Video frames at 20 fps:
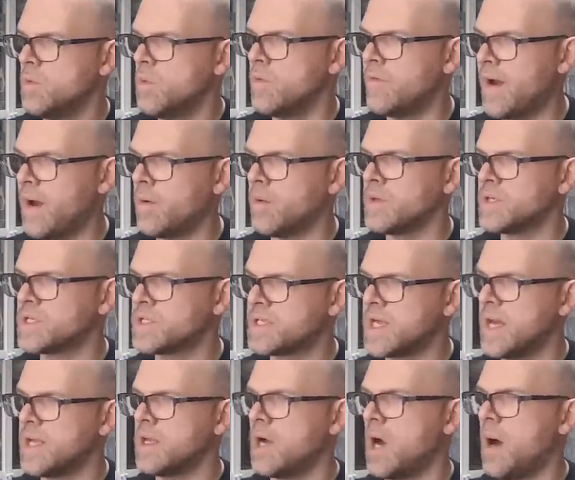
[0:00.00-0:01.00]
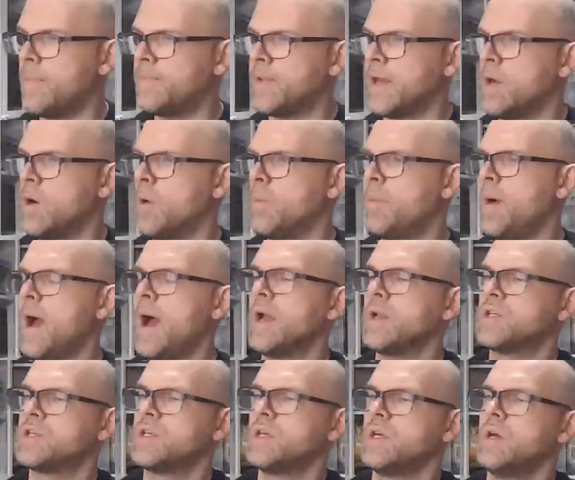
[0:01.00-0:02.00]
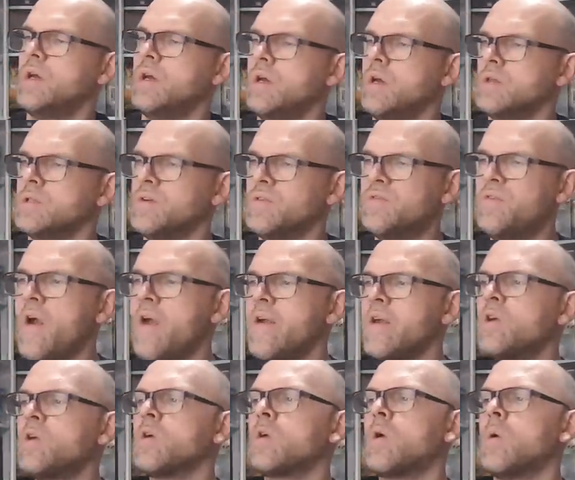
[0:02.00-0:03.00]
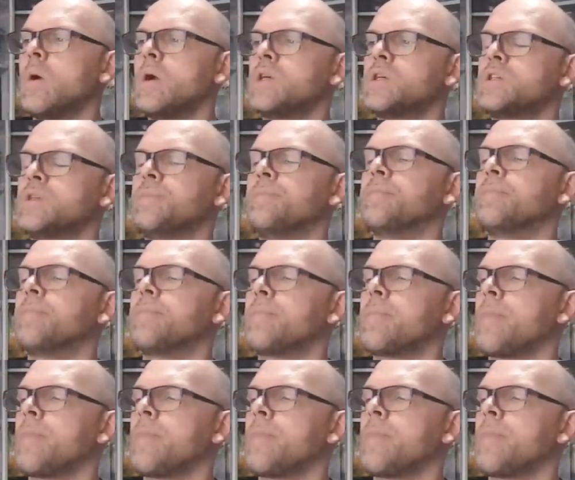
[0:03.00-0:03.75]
without said update or patch? It's a very good question.